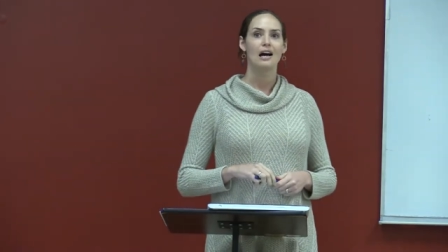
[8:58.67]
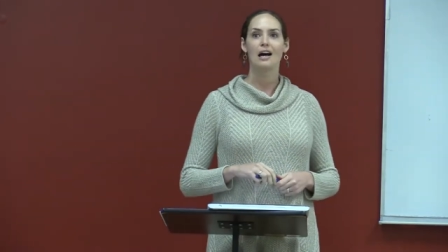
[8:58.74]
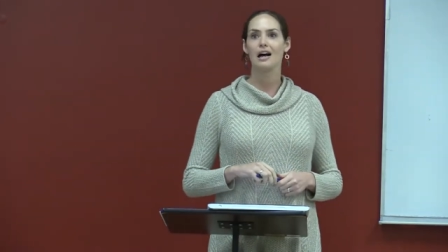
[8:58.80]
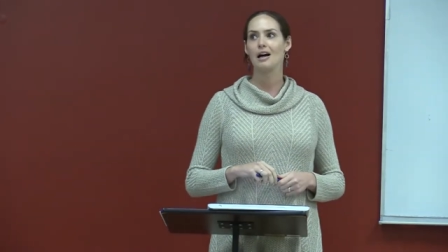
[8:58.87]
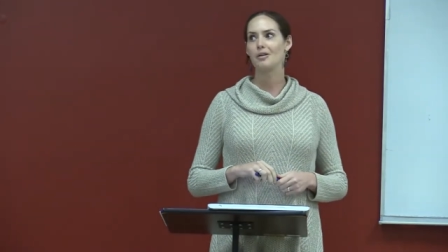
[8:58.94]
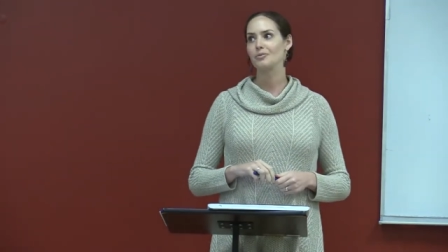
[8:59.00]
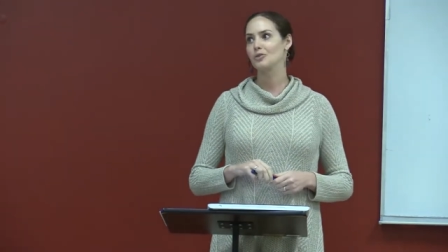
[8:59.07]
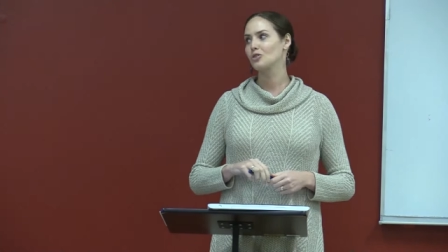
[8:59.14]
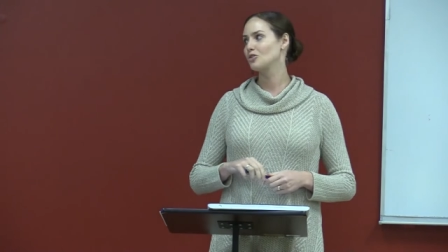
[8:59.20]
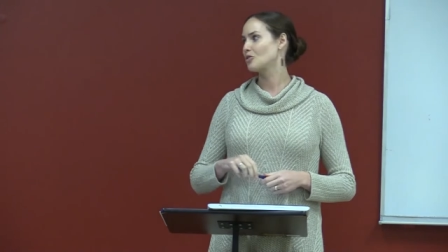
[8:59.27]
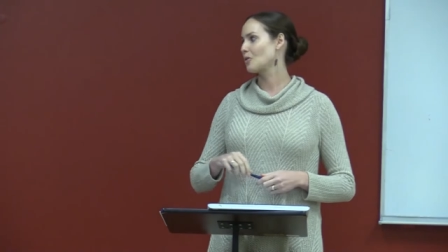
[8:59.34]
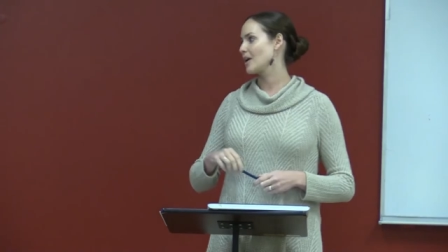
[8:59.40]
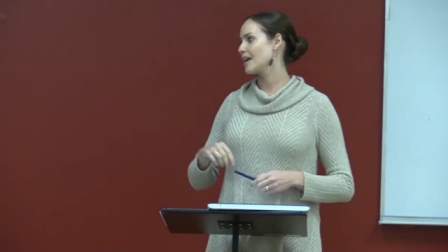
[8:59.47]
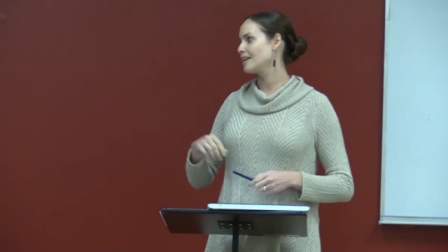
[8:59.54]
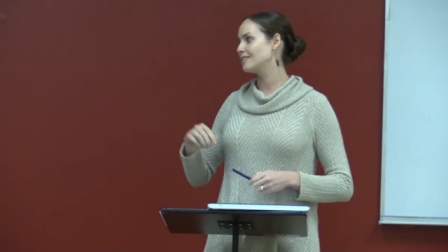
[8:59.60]
Um,
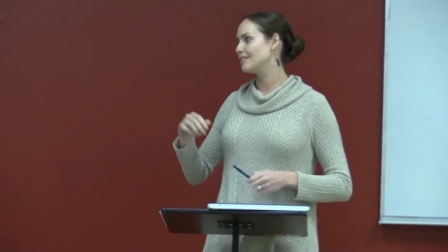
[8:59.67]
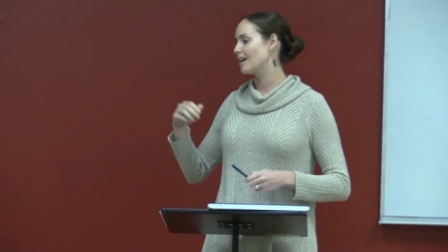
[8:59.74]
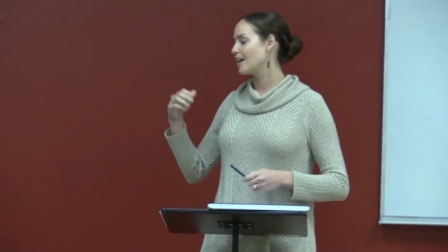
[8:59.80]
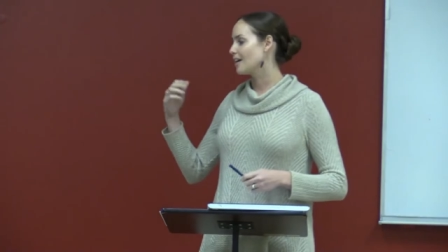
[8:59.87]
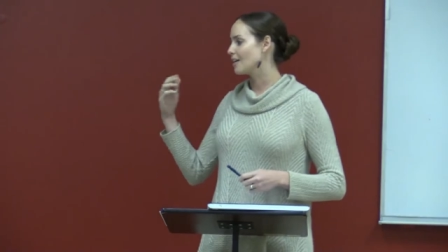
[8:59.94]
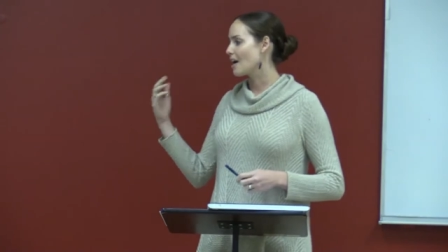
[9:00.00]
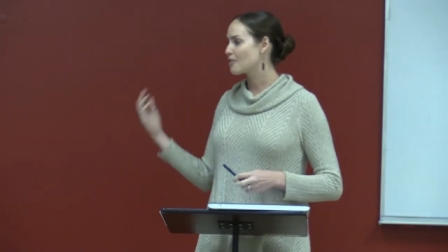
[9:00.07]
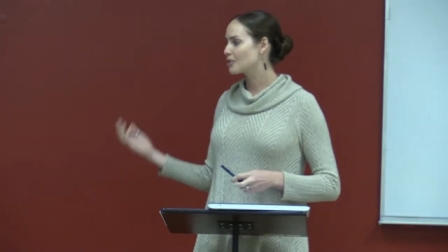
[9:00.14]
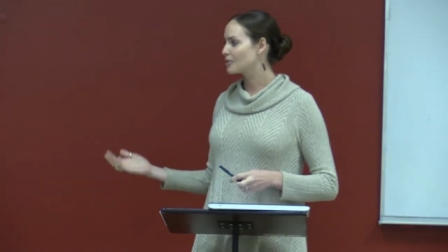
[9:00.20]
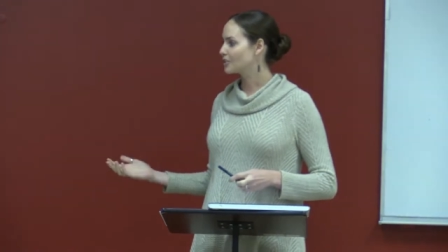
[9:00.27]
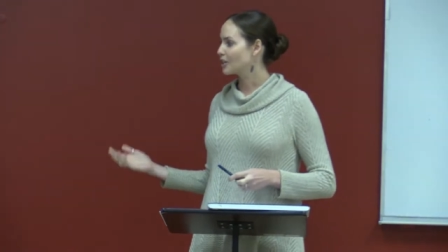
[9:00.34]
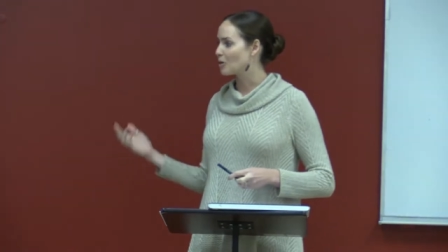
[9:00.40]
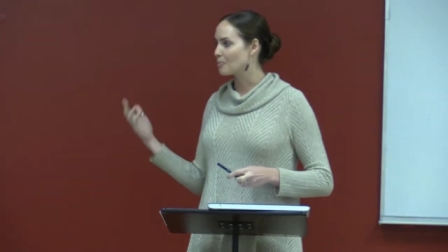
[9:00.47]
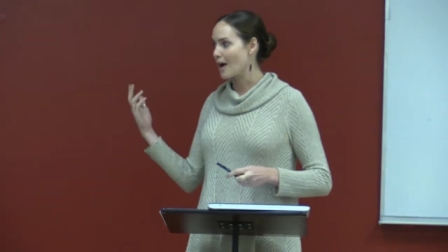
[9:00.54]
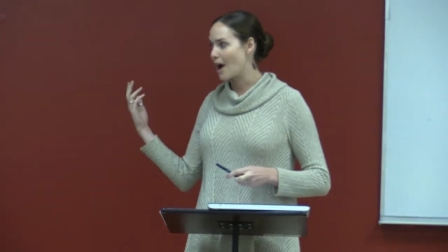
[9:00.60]
great uh, other,
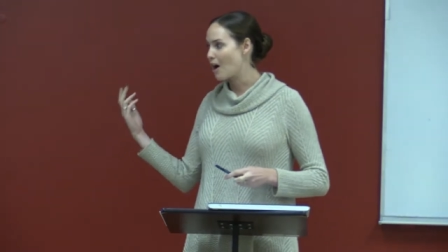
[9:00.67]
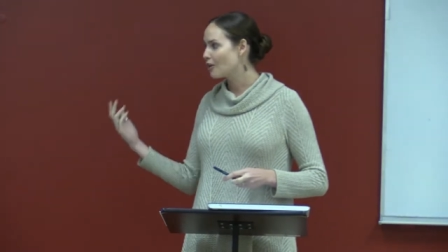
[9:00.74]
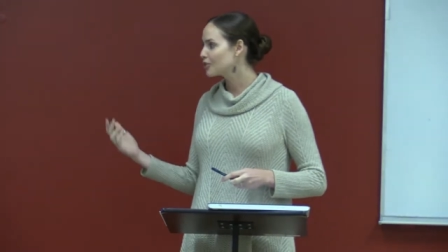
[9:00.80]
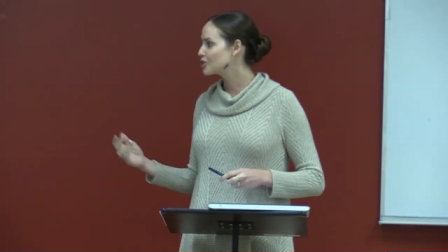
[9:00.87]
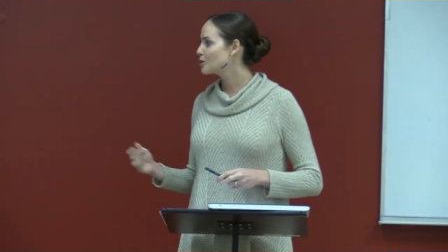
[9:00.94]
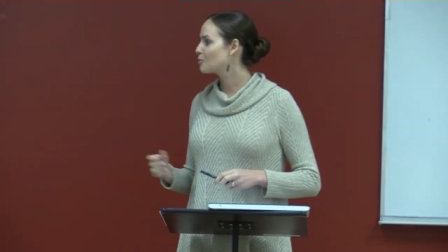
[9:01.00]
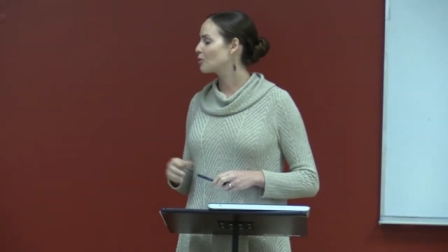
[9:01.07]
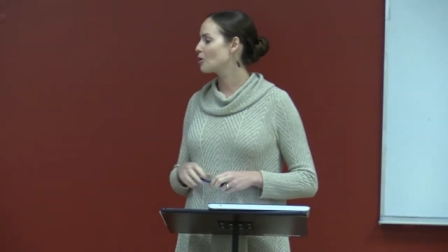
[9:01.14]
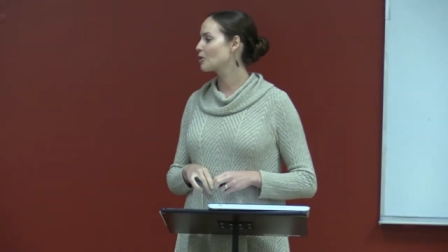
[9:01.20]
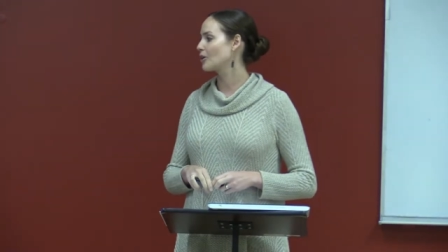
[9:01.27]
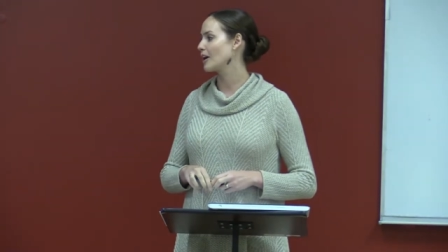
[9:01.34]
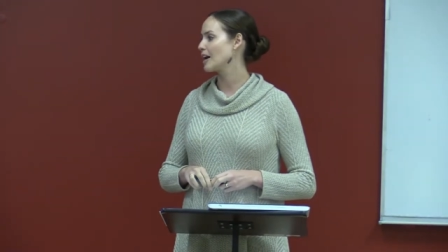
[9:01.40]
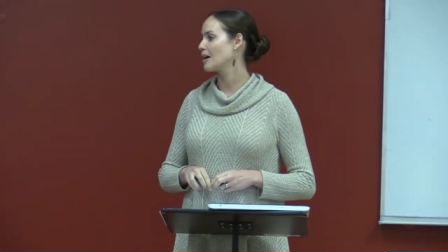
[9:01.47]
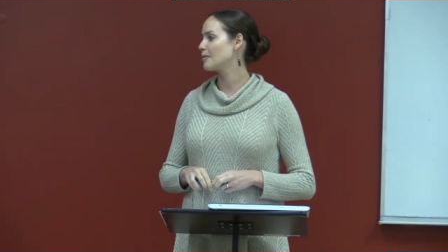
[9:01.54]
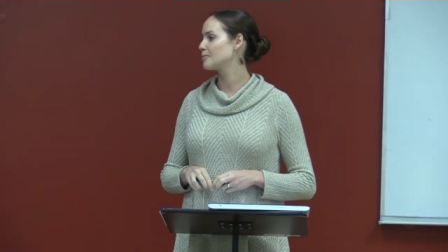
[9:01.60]
you know, biology
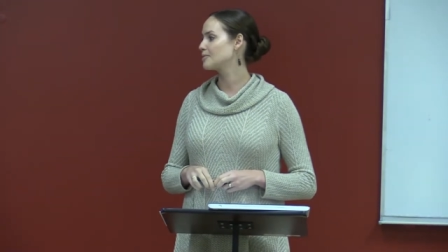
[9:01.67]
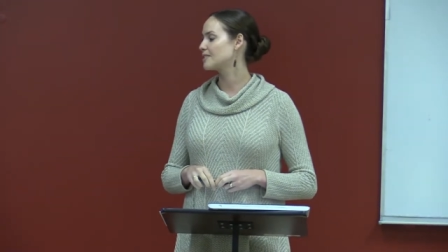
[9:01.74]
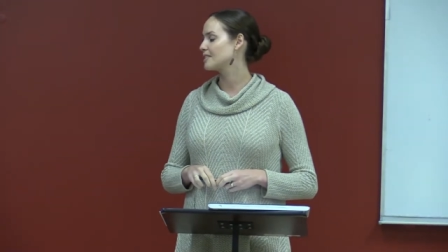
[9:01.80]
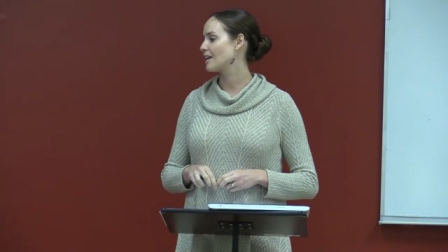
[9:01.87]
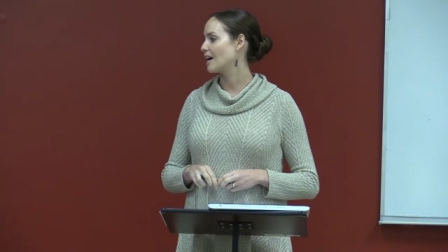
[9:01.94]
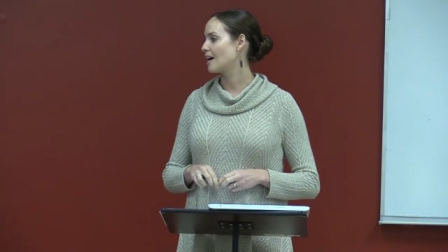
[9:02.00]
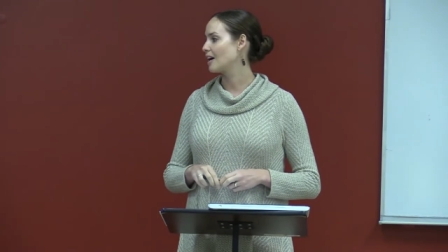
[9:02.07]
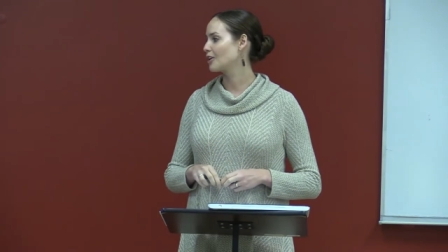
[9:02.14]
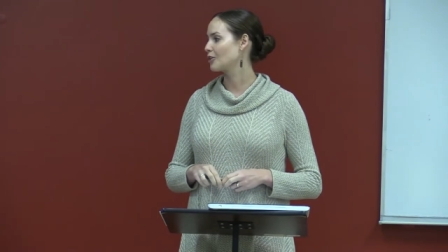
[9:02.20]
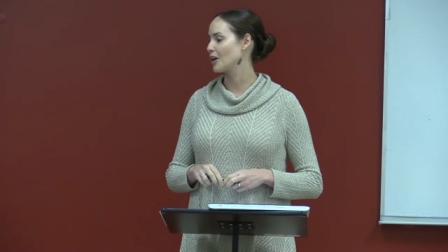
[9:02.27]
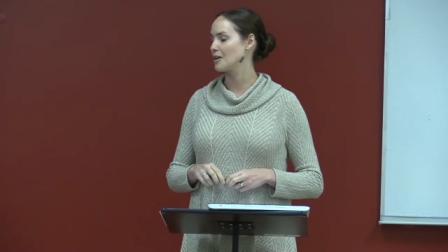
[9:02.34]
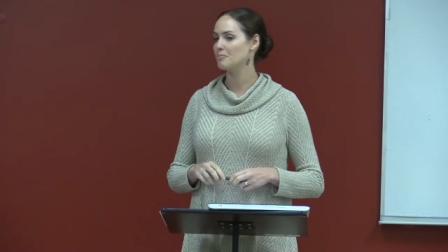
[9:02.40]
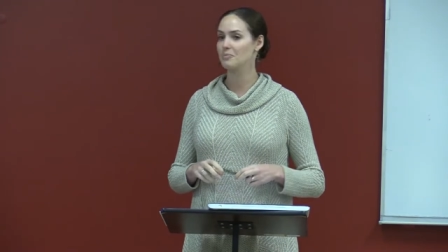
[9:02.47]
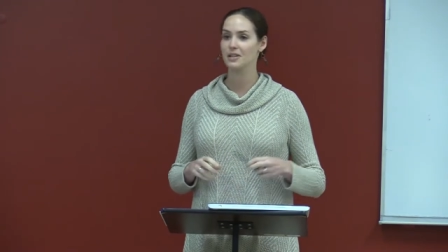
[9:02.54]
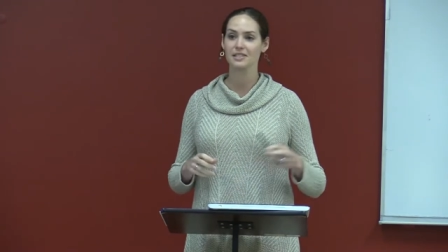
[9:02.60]
programs, uh,
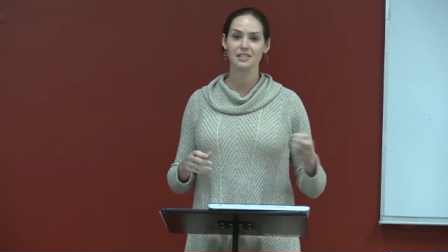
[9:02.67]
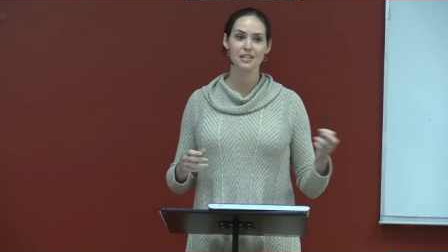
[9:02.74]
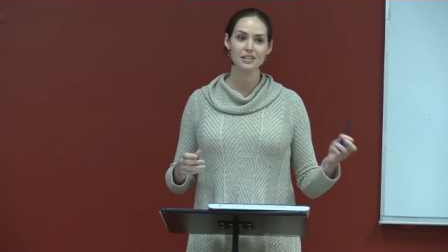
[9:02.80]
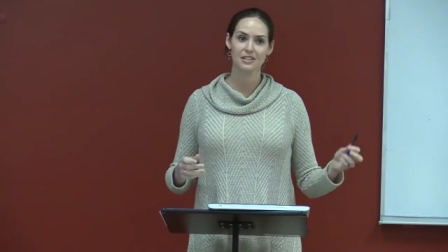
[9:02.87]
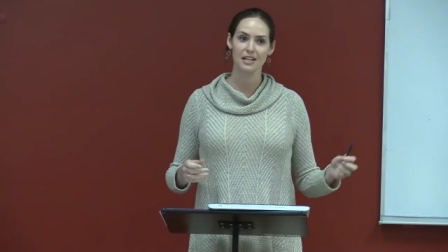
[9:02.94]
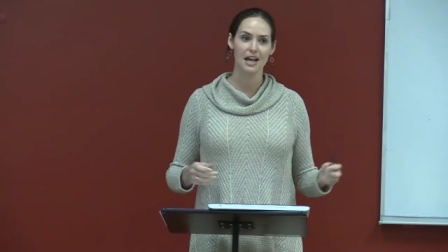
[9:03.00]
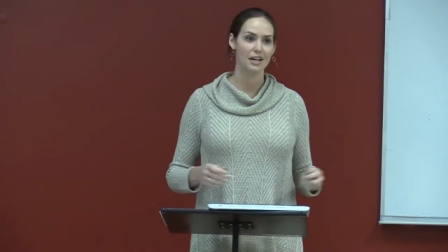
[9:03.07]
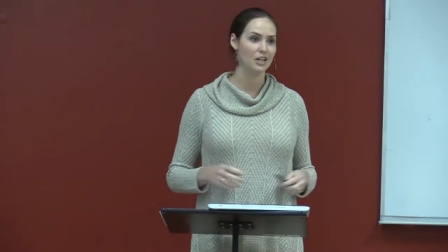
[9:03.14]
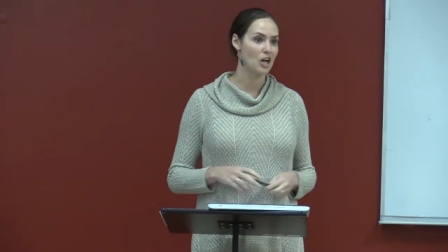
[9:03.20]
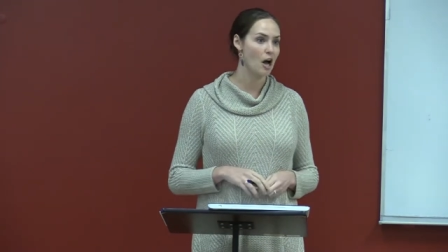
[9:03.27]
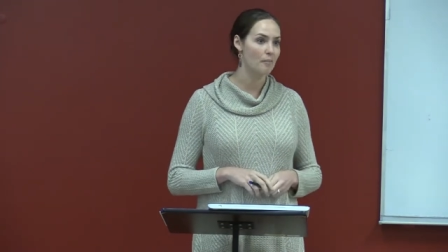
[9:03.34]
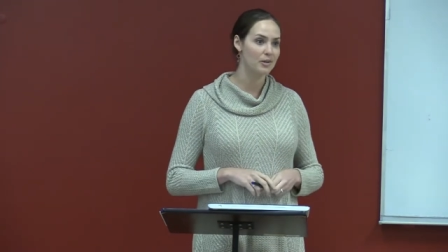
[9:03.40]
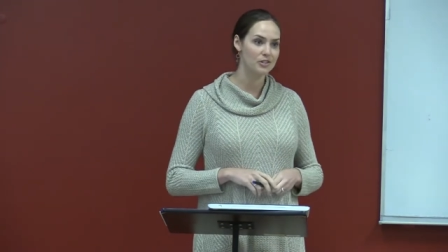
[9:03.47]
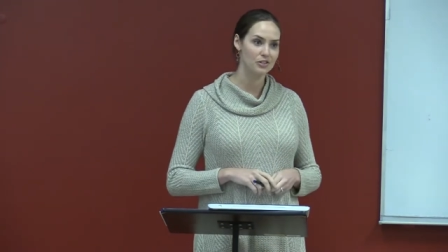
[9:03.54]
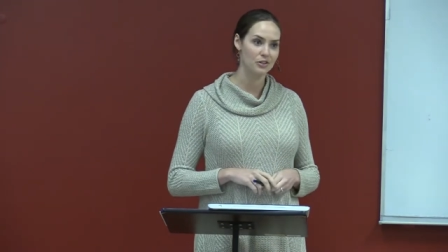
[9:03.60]
great business,
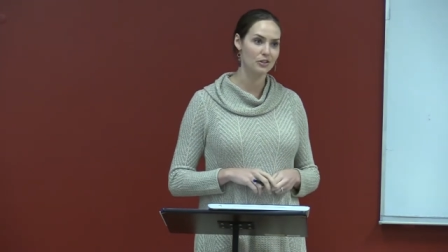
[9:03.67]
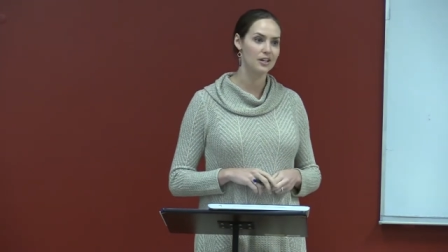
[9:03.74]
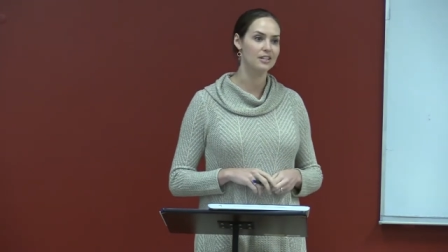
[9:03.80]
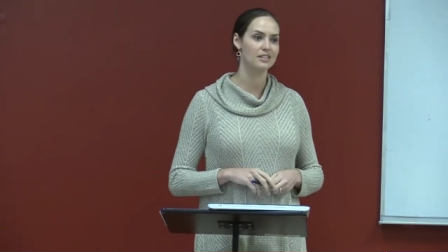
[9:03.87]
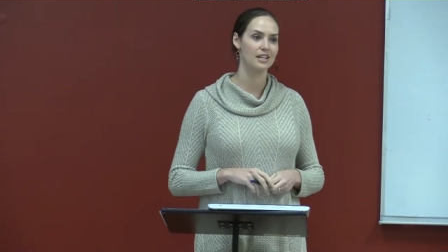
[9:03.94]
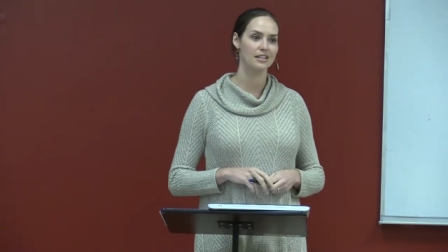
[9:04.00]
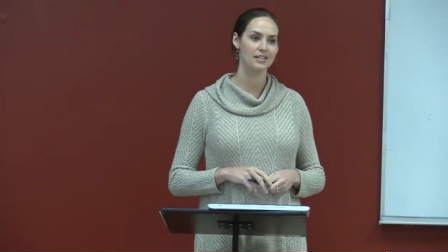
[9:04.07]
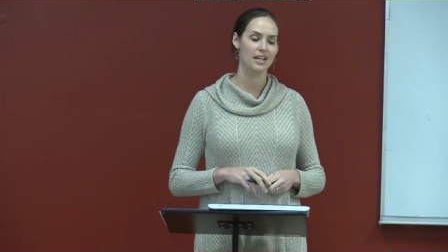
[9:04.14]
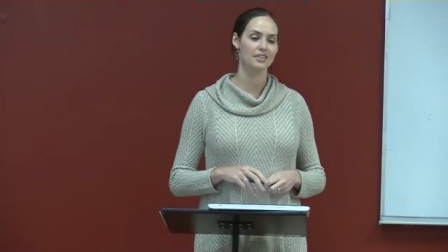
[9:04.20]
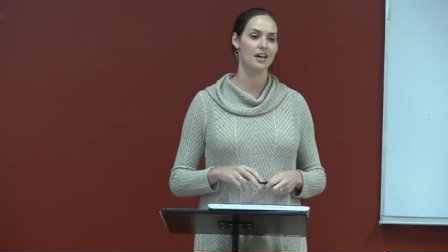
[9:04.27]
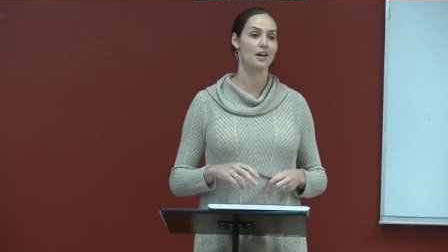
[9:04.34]
economics degrees, things like